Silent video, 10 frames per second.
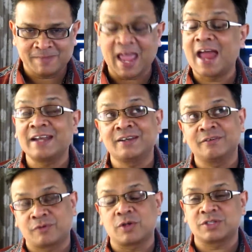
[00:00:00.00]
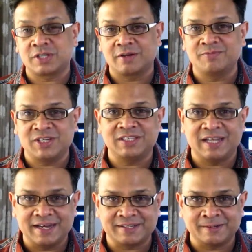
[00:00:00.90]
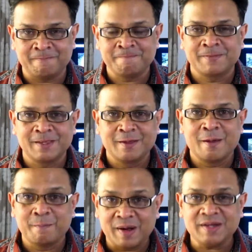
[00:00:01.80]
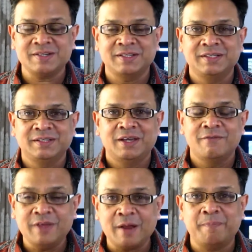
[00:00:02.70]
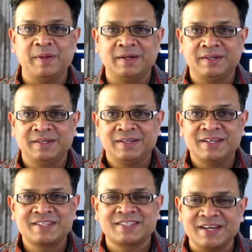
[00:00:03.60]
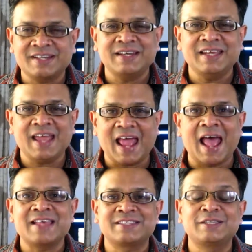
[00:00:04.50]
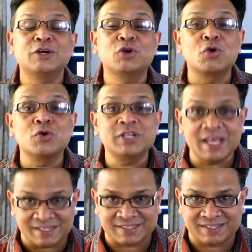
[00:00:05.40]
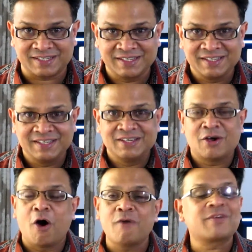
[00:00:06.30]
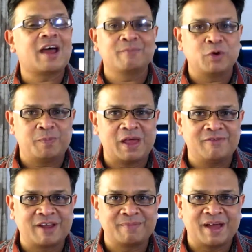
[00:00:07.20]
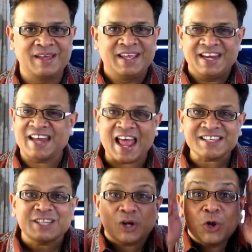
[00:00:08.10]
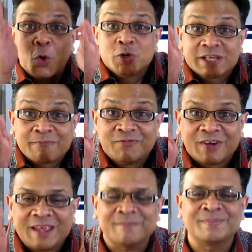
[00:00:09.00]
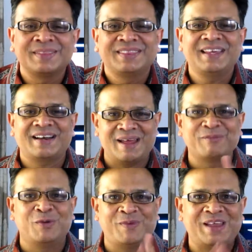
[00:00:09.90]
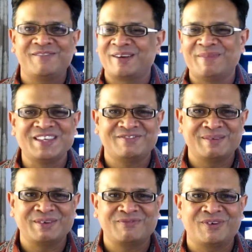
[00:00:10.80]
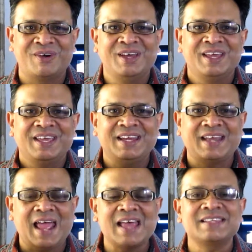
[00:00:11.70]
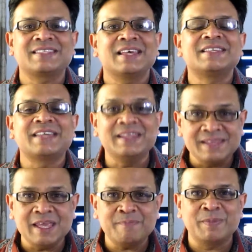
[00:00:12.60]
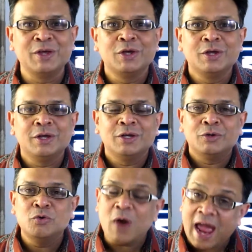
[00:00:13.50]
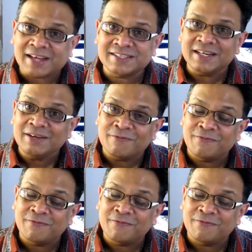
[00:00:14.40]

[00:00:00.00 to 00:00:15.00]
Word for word: and of course Sarbjit later. But Veerappan certainly has the grotesque of Ram Gopal Varma. It has the close-up frame that Ram Gopal Varma is famous for. It has Sandeep who actually